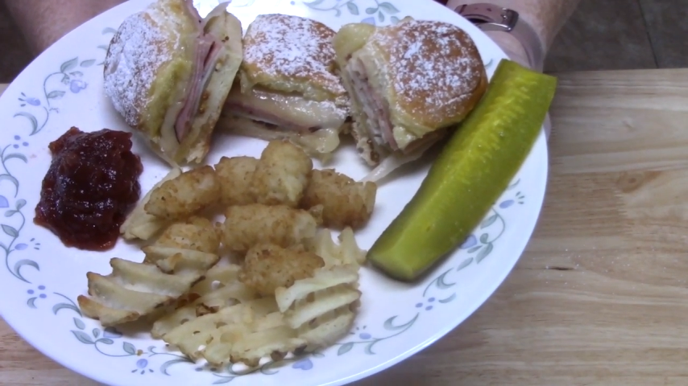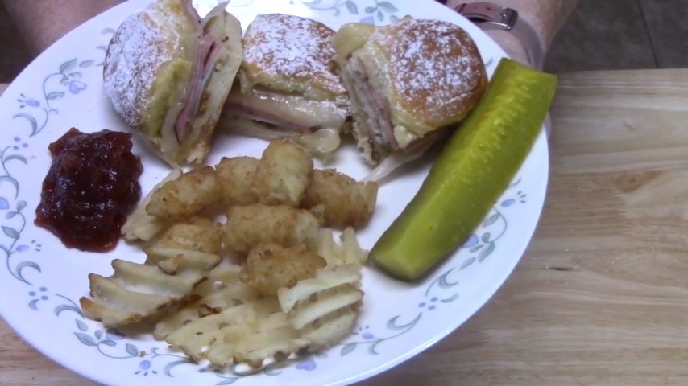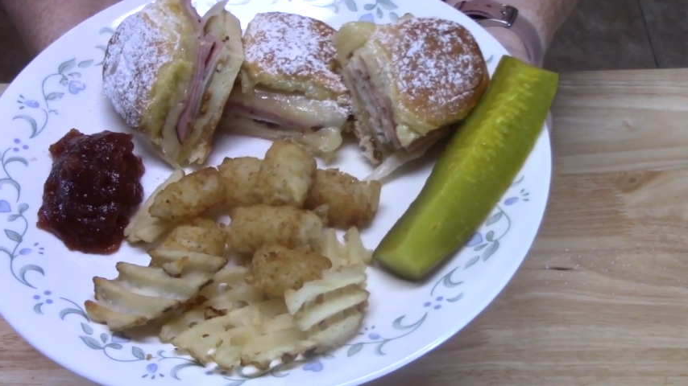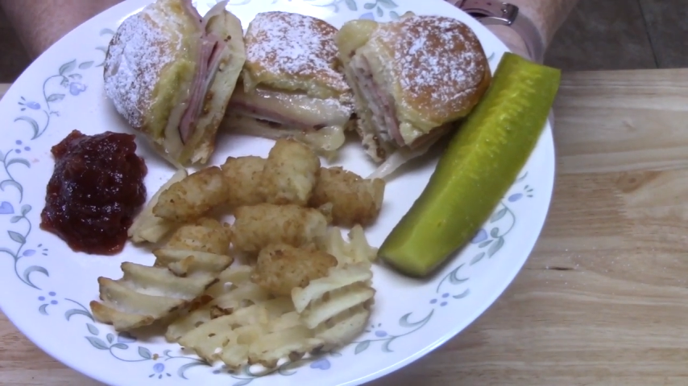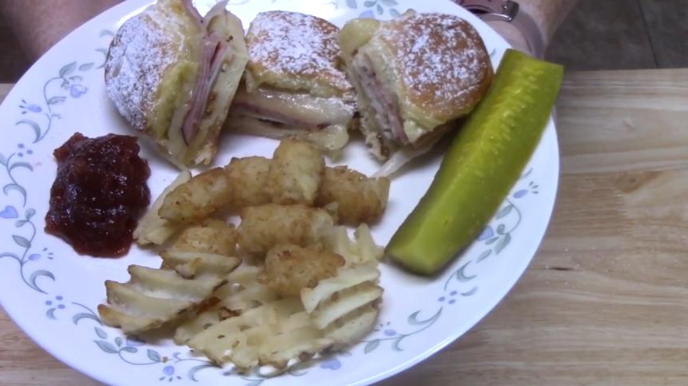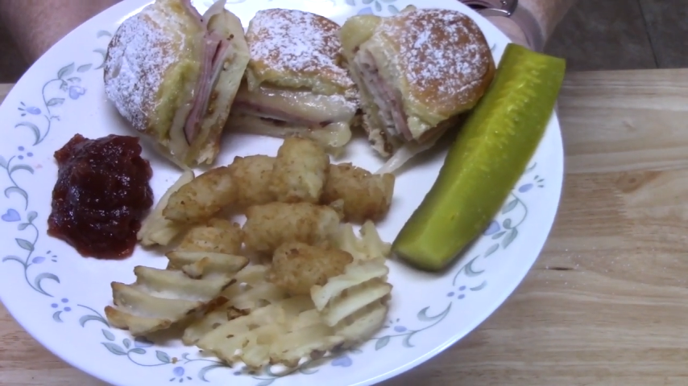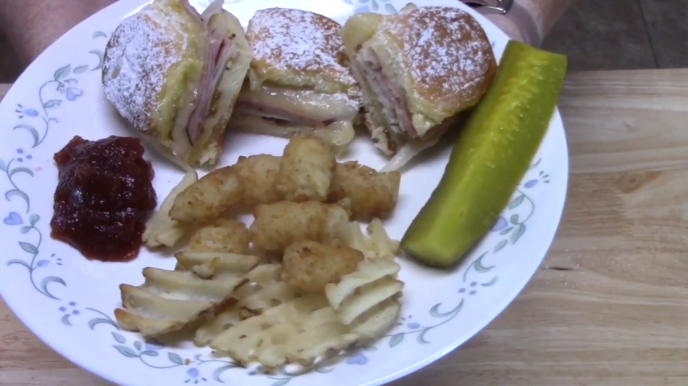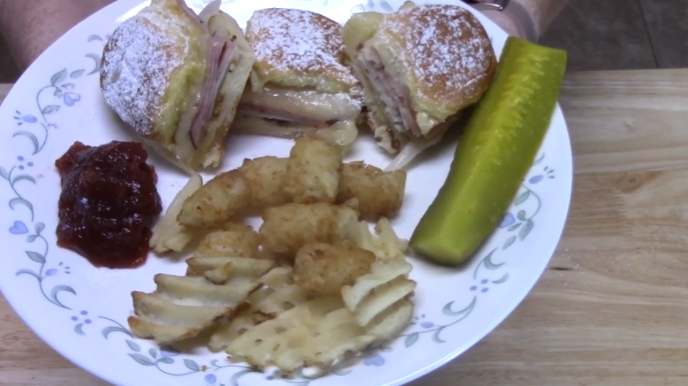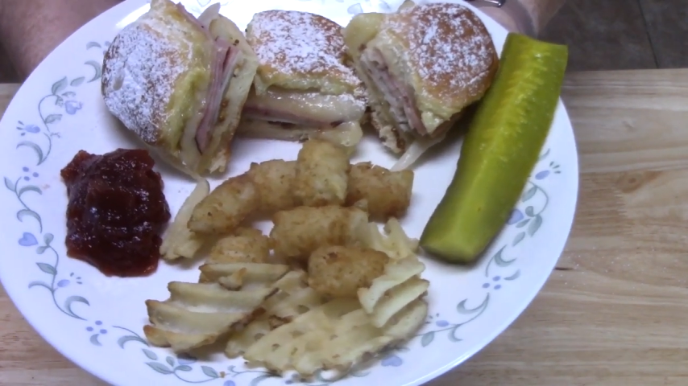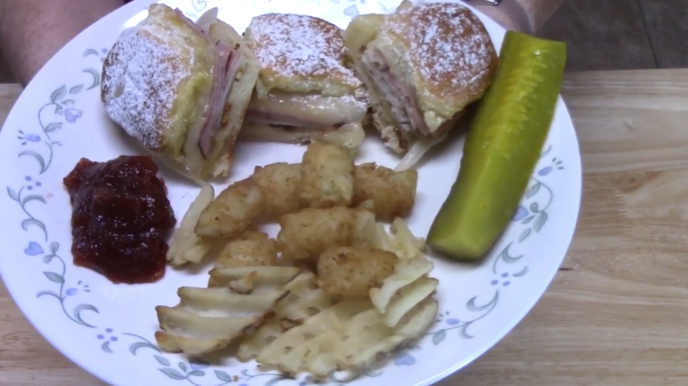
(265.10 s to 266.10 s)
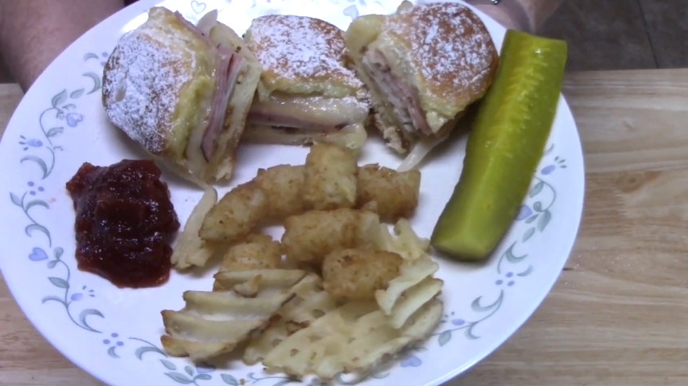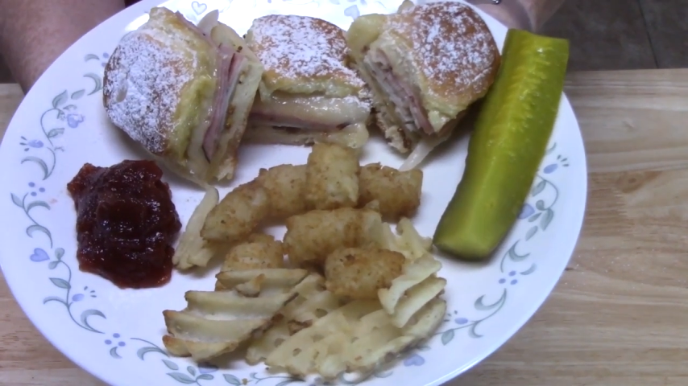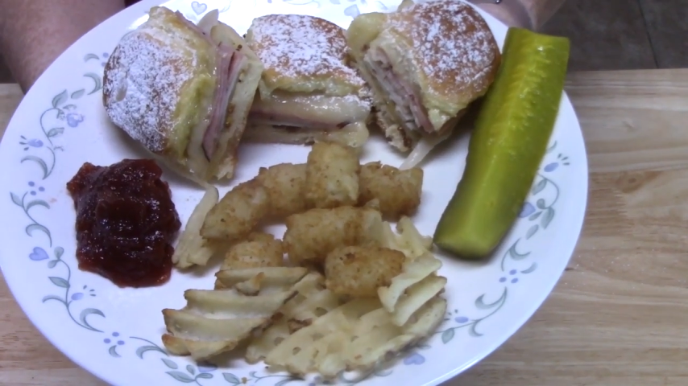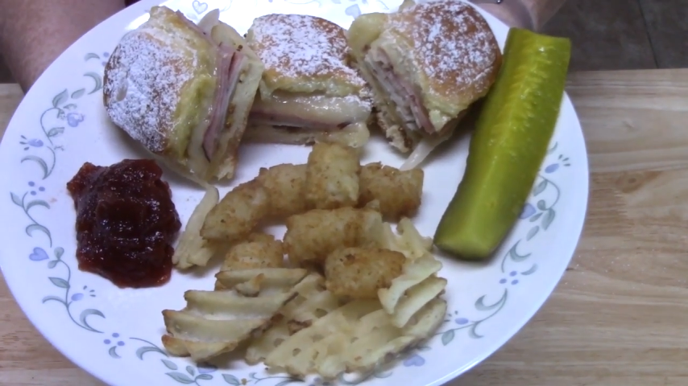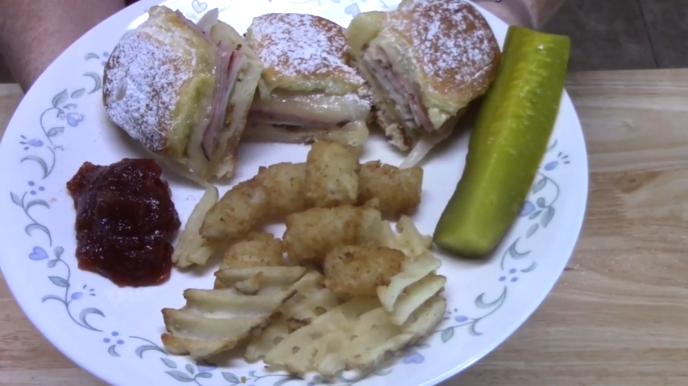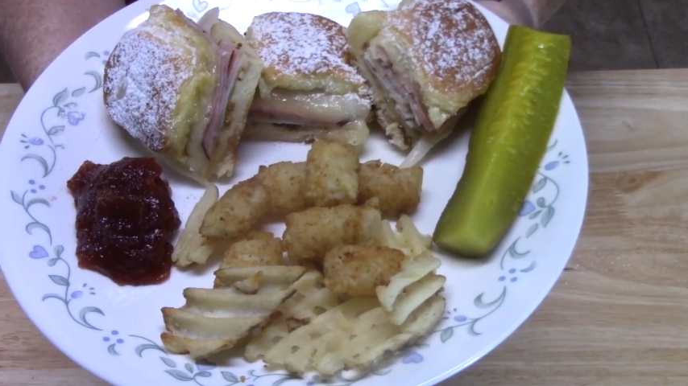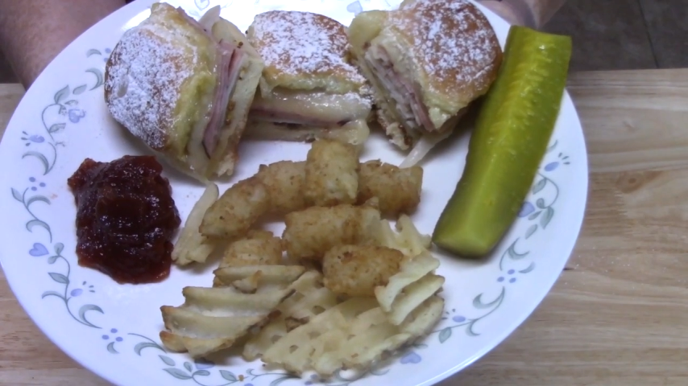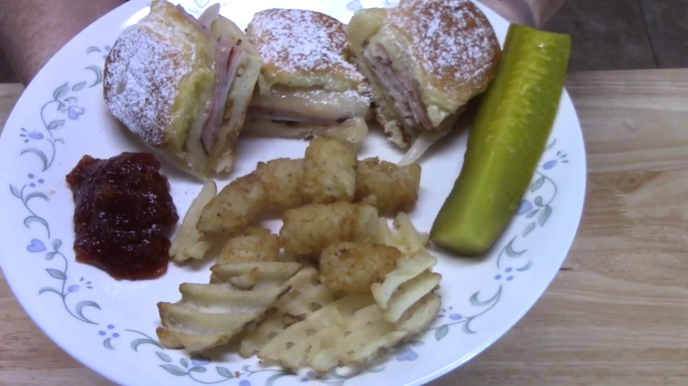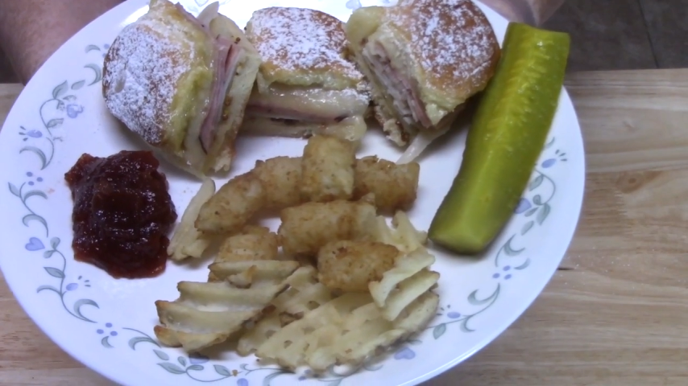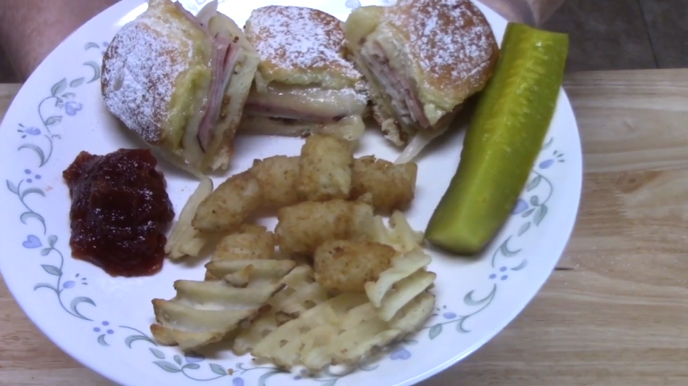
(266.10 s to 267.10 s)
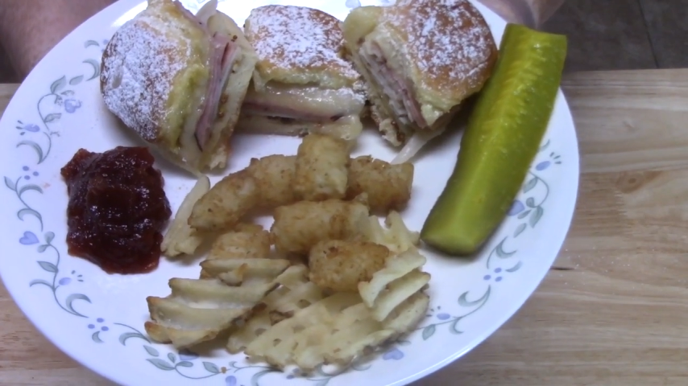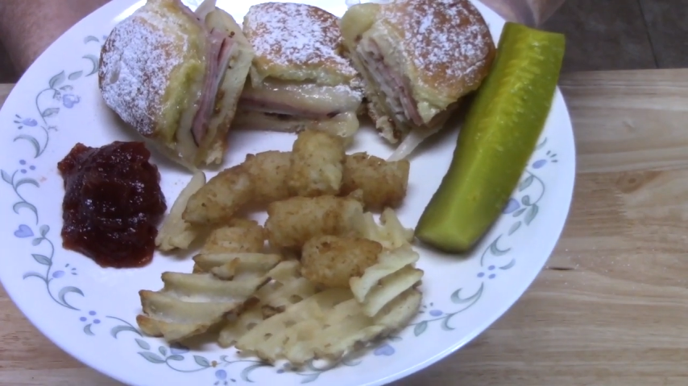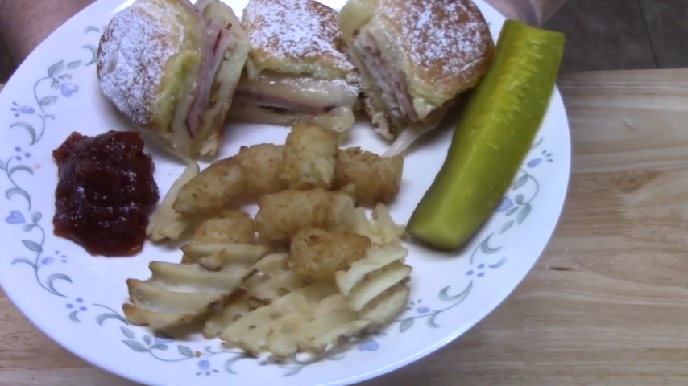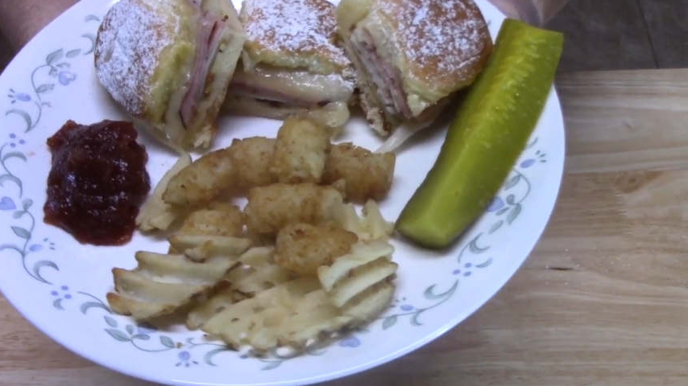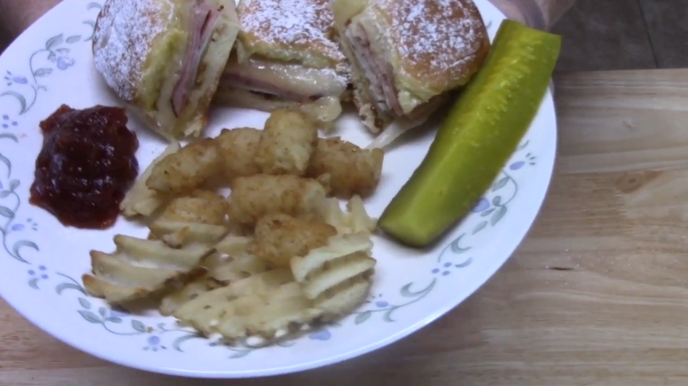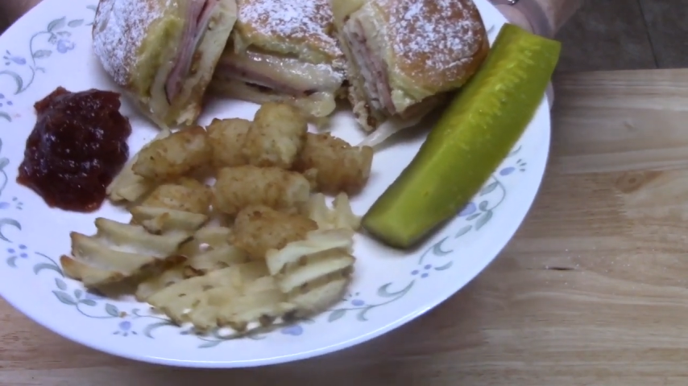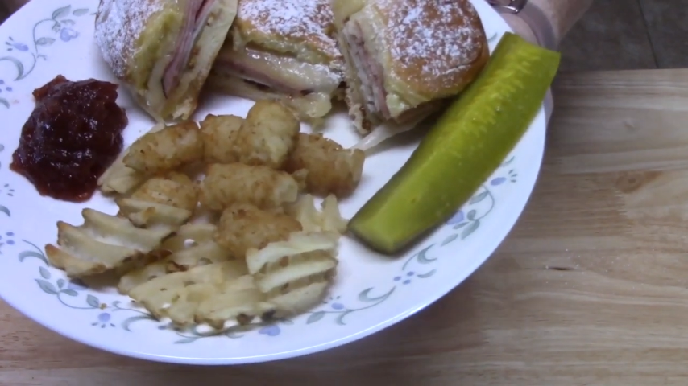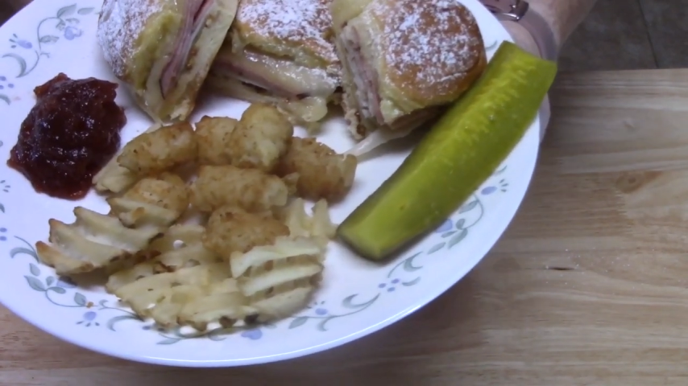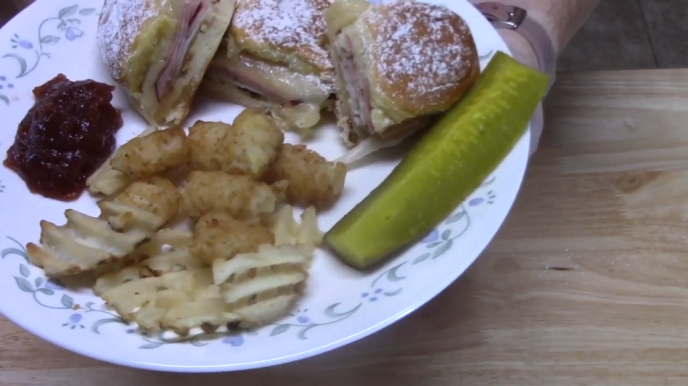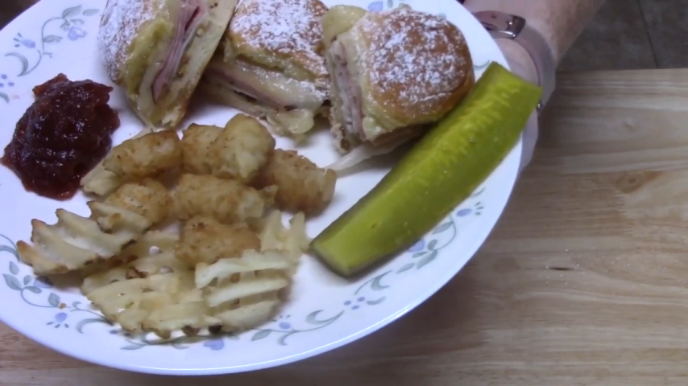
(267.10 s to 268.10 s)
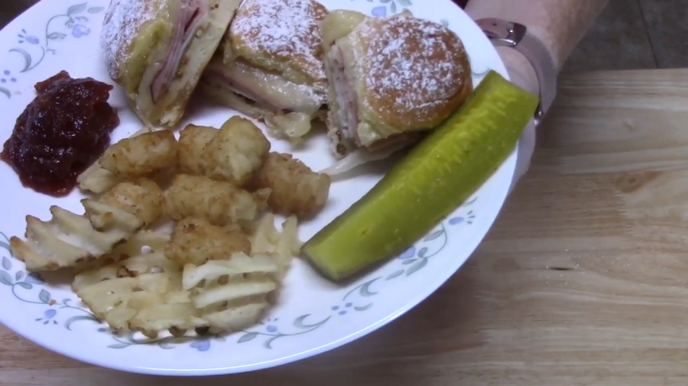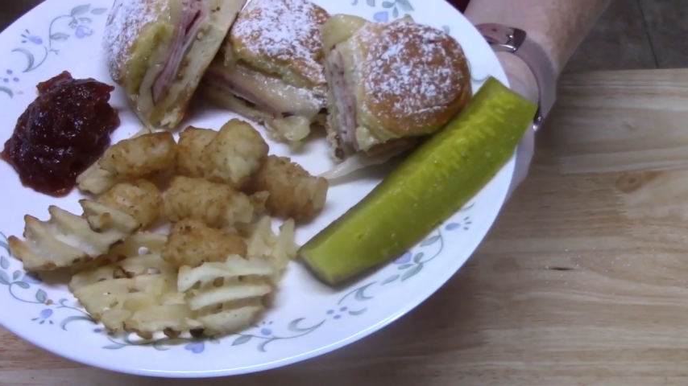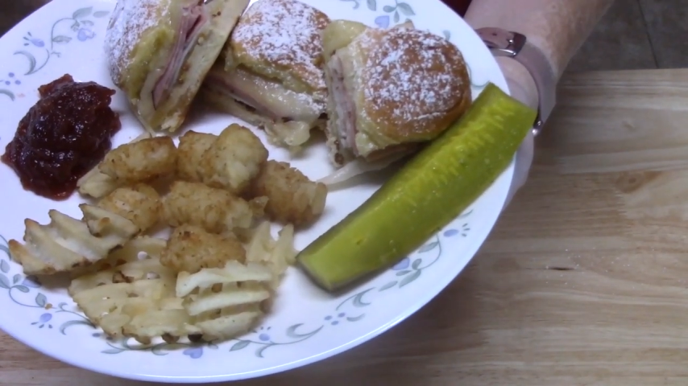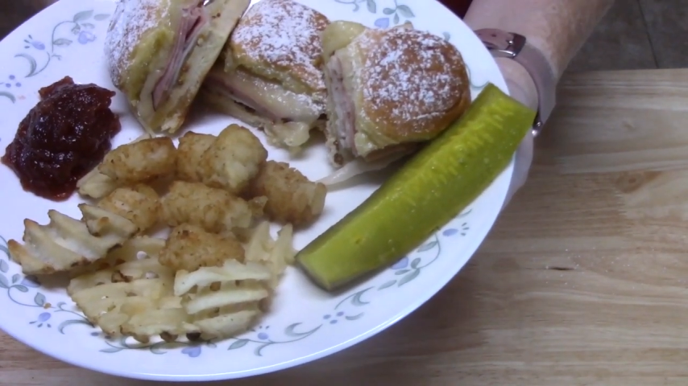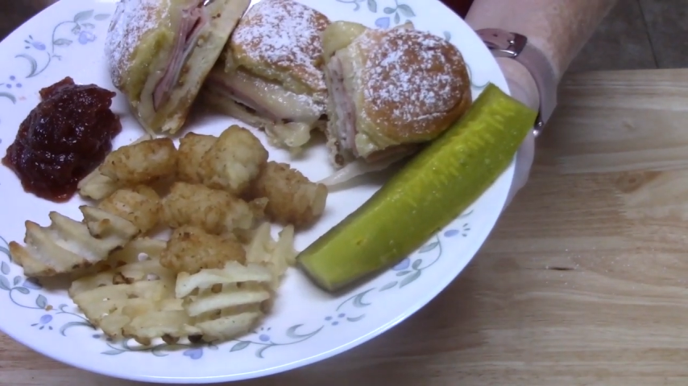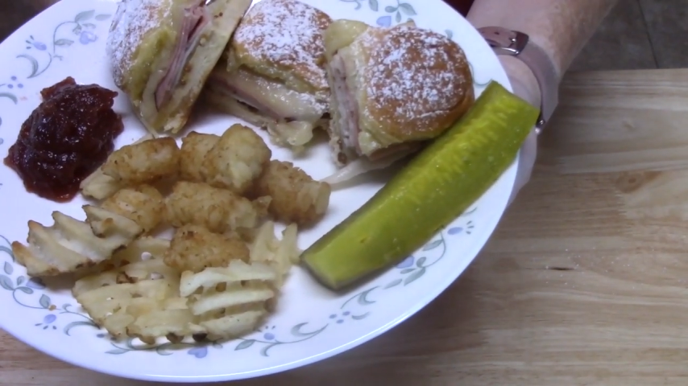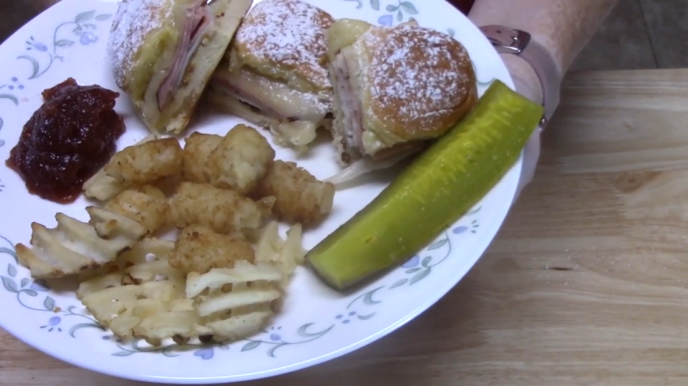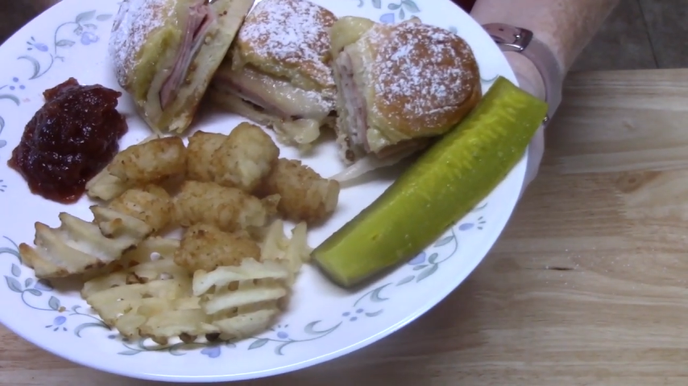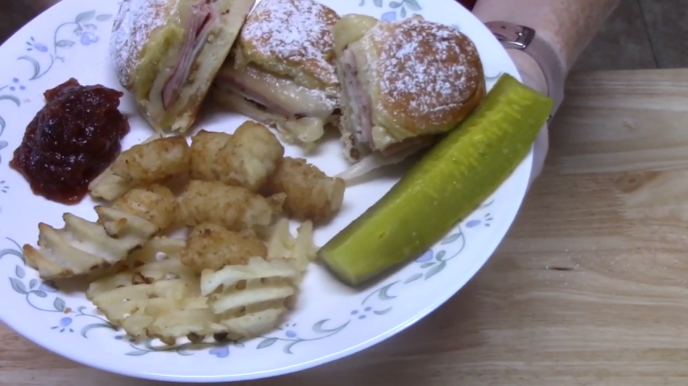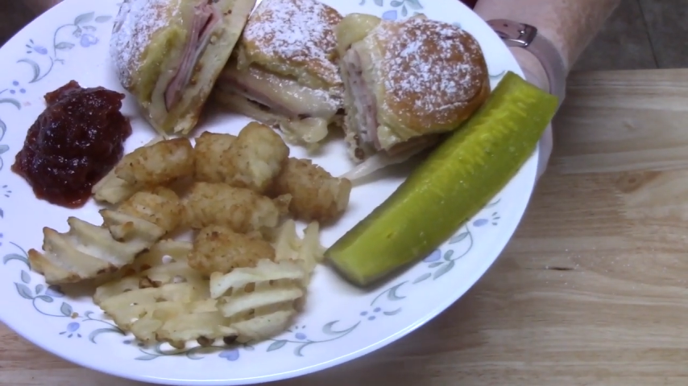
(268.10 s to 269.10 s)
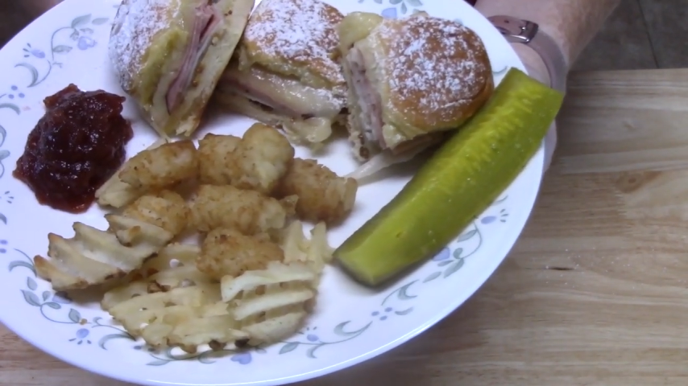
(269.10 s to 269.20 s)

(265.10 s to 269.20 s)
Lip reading: No face is visible, so there are no lips to read.